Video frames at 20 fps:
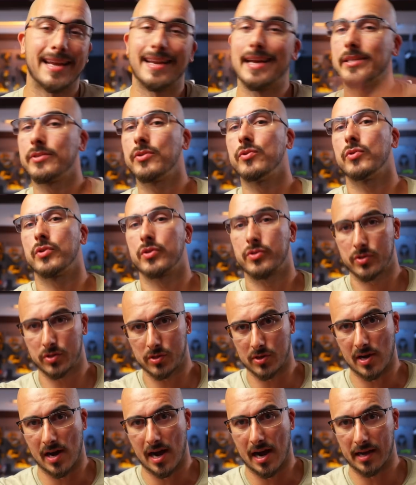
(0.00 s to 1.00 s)
And as you just
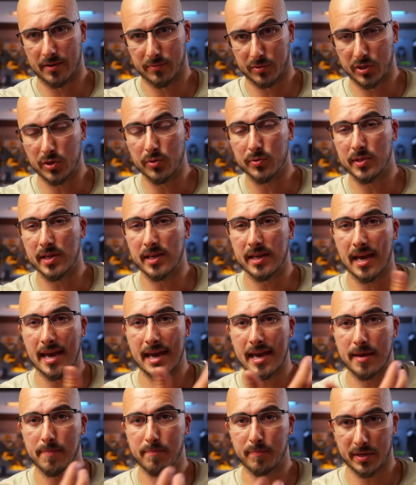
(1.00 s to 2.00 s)
saw, I was using
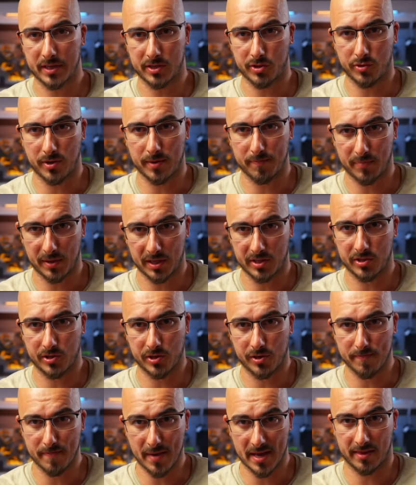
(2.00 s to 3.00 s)
a picture in
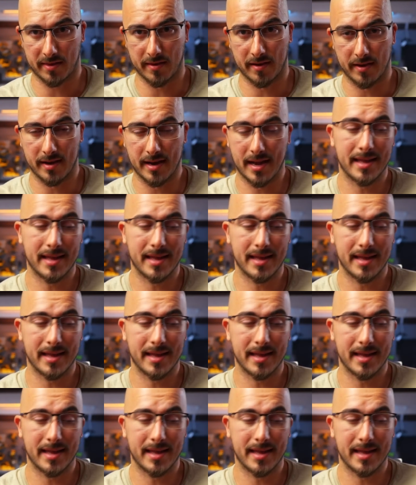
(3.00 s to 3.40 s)
picture method